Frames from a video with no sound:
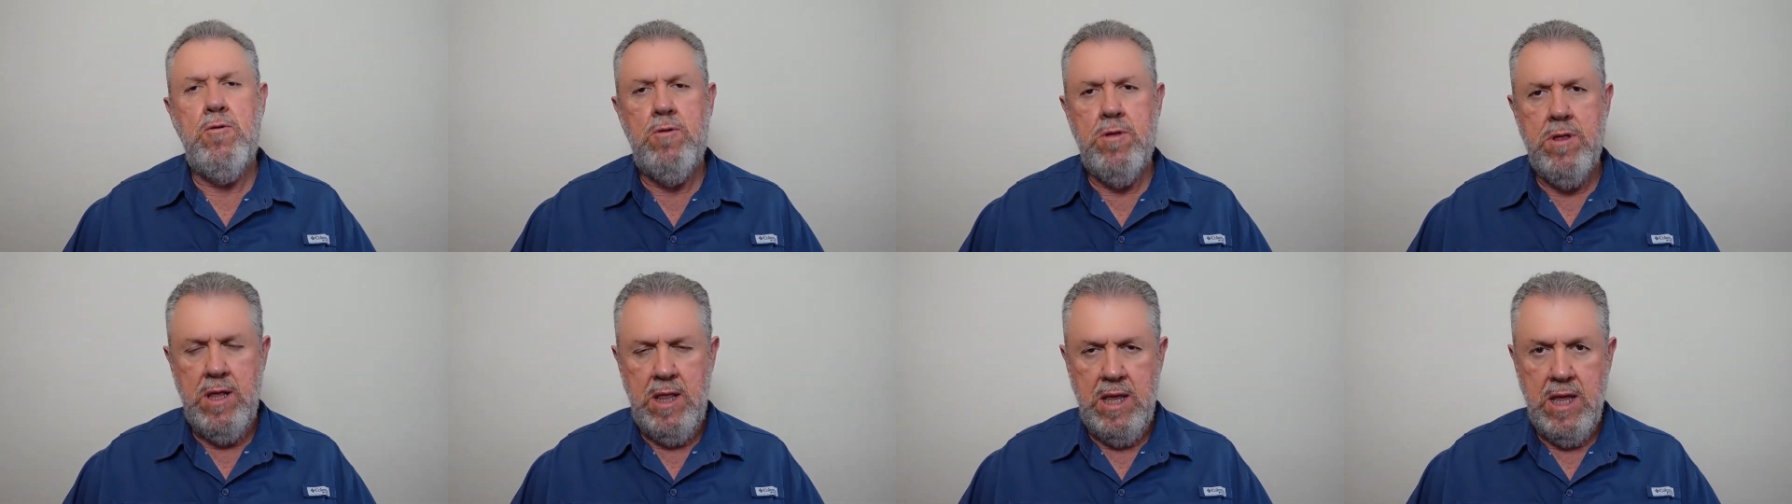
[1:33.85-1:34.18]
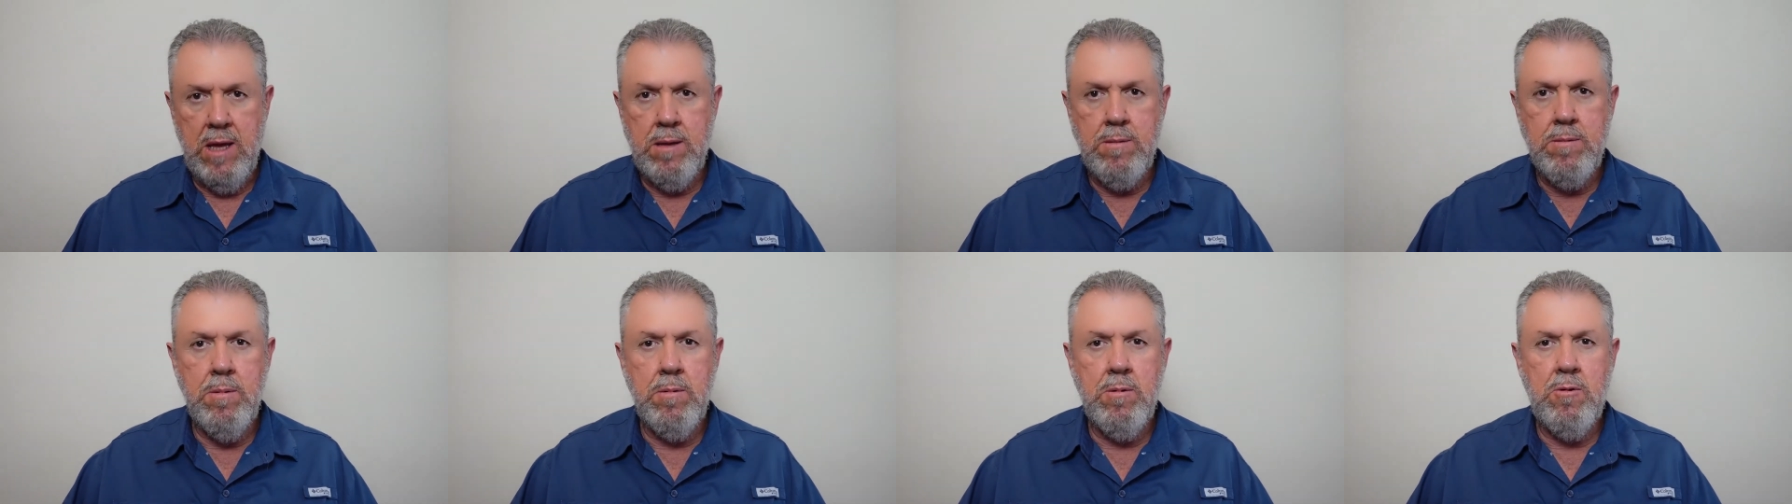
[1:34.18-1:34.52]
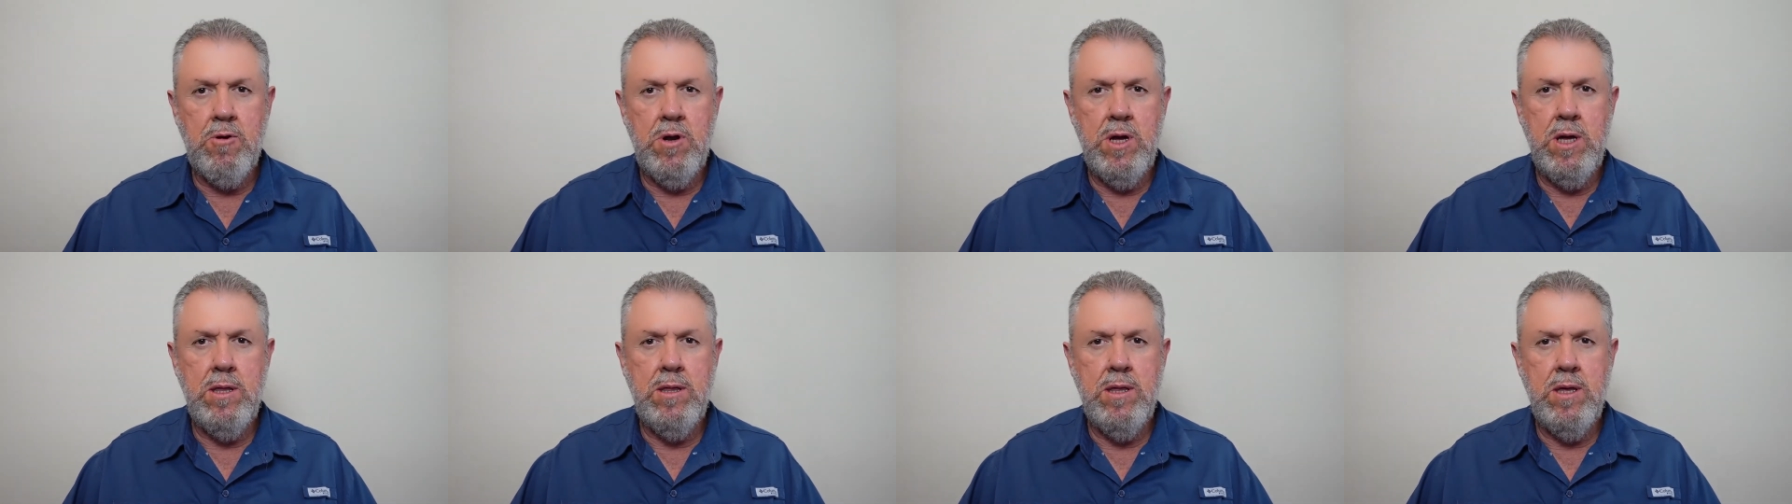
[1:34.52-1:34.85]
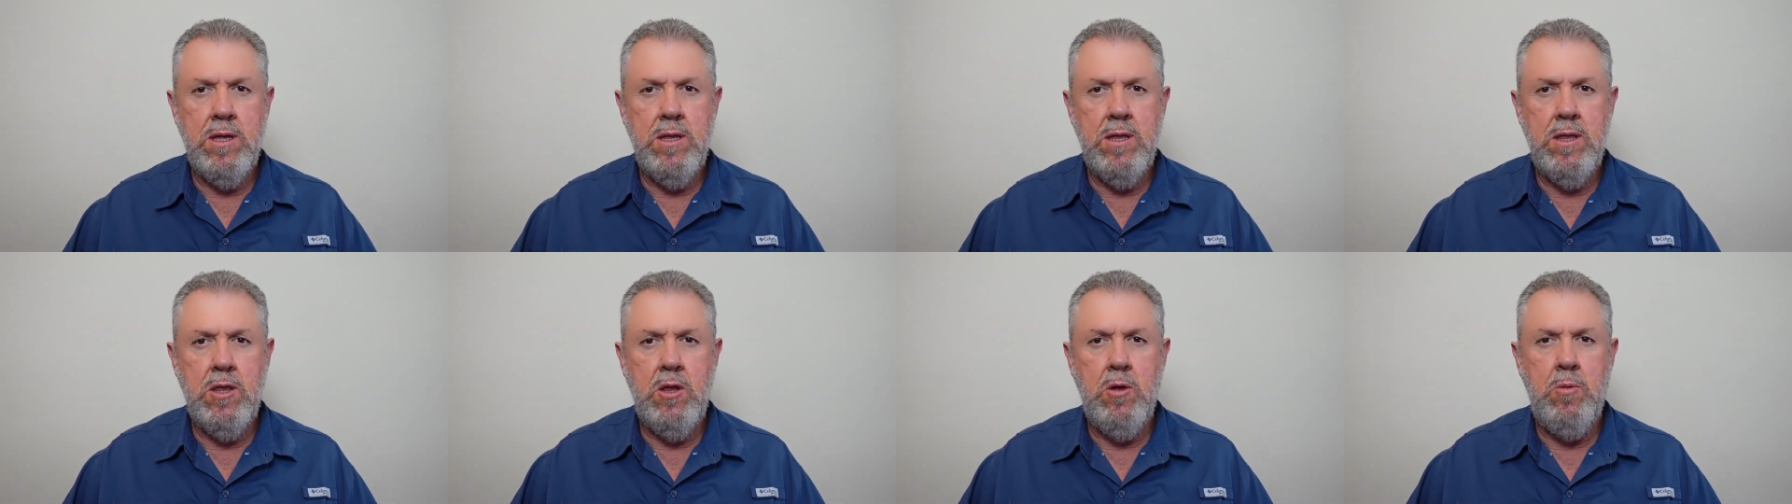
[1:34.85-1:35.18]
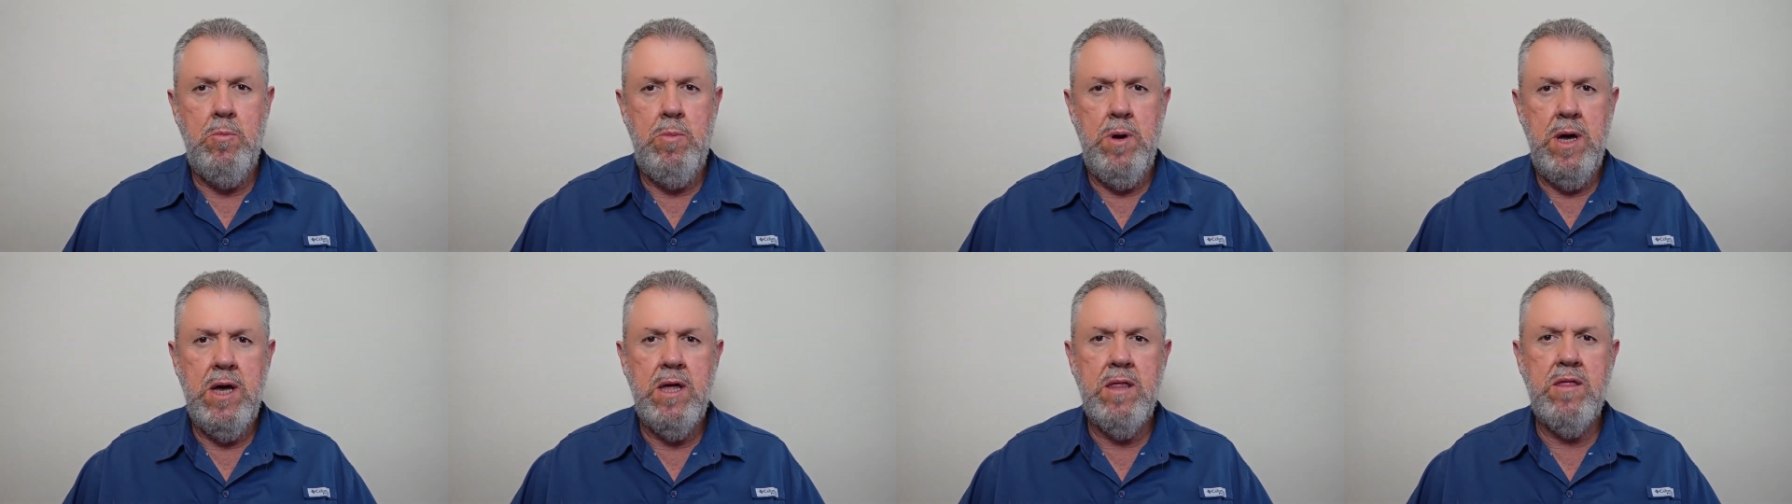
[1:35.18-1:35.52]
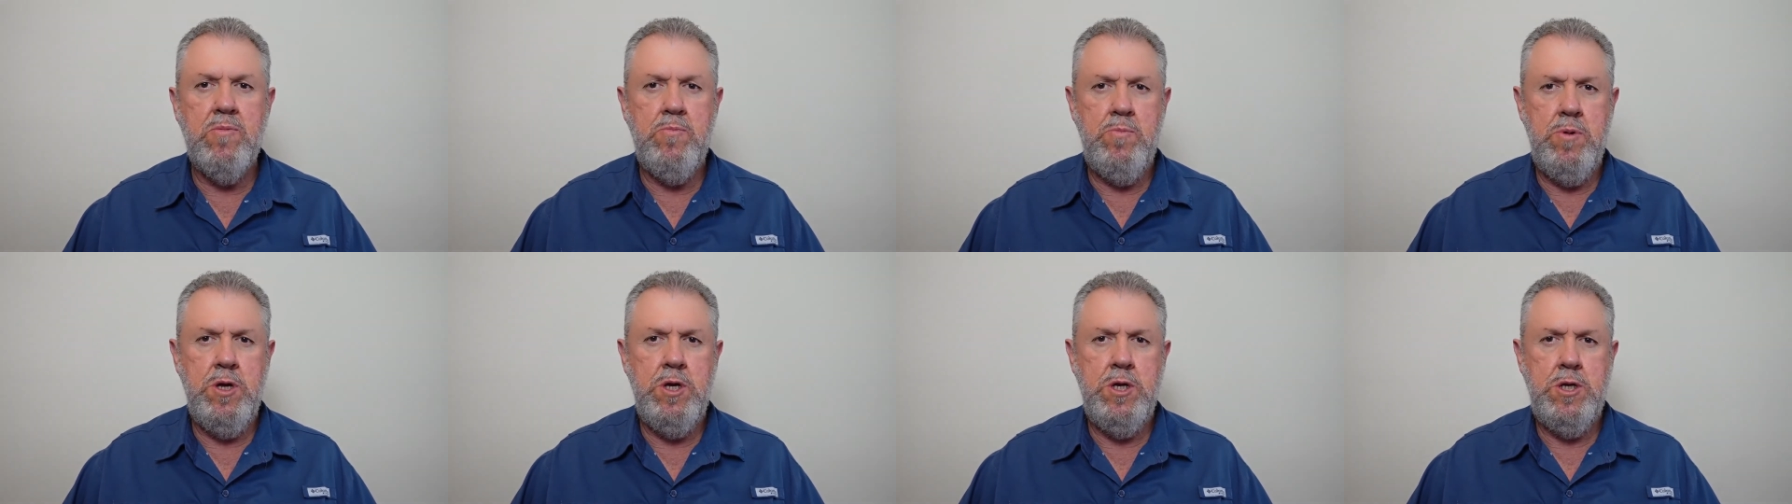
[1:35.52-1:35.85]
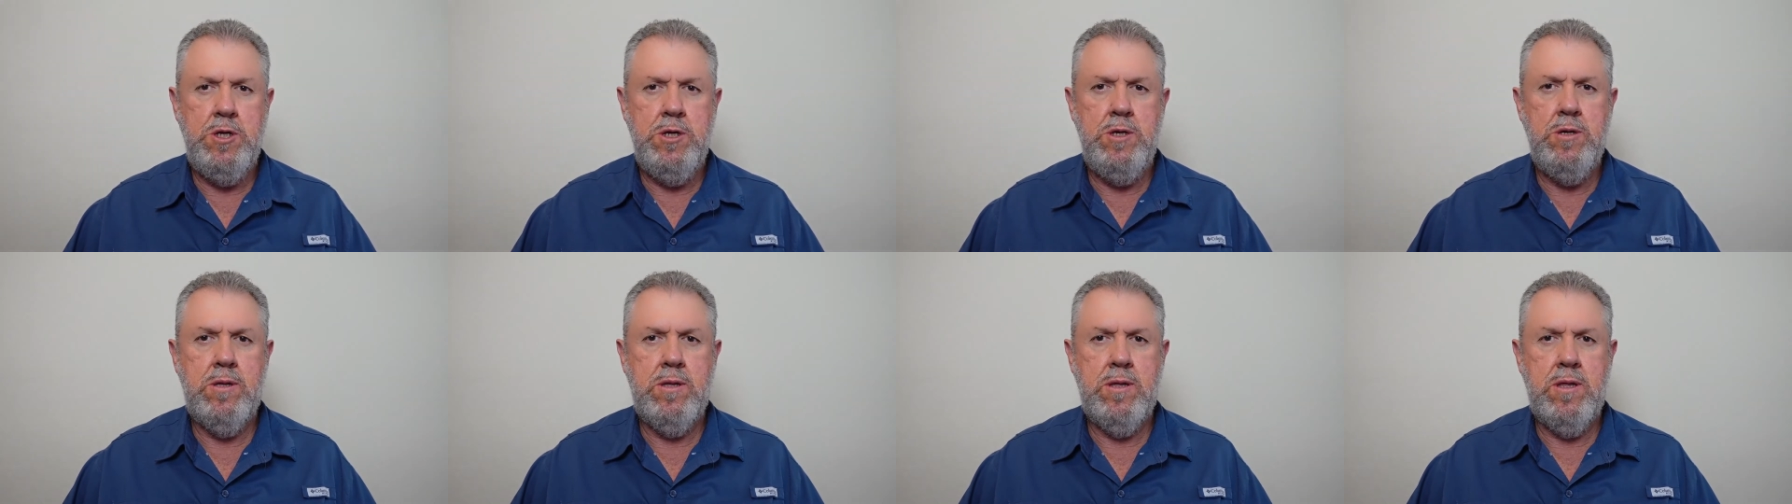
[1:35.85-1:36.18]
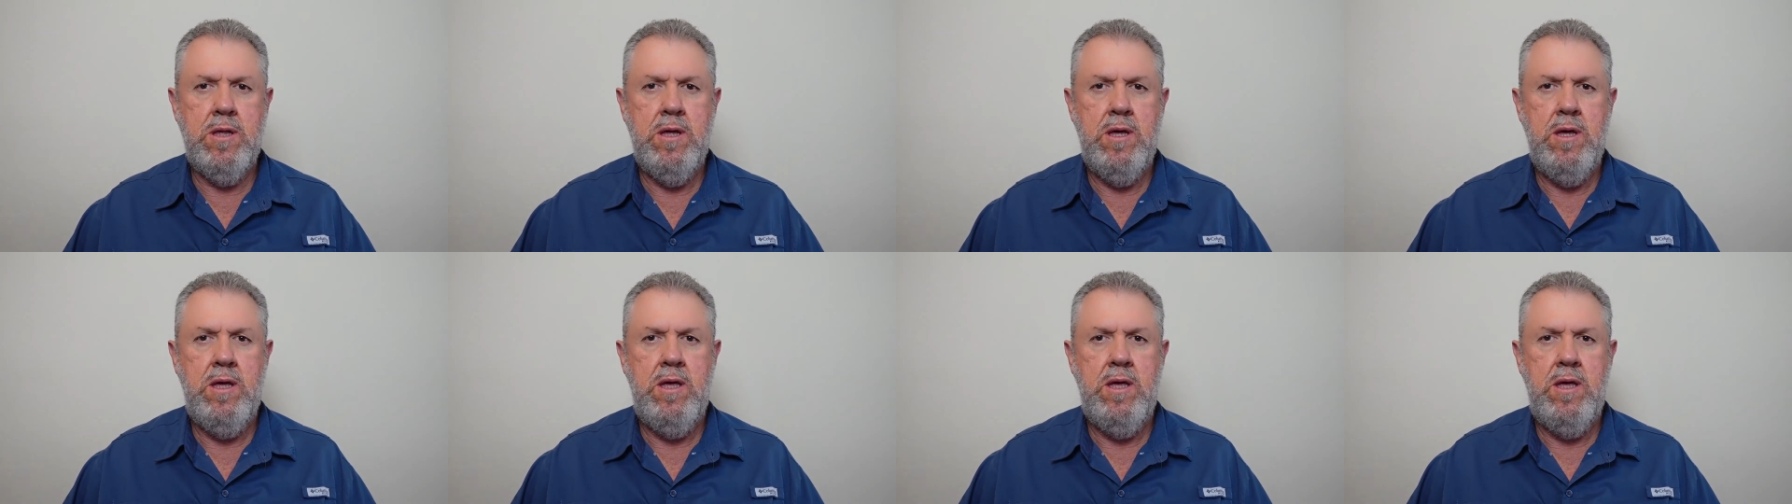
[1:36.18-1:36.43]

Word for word: selective grazing, the best species,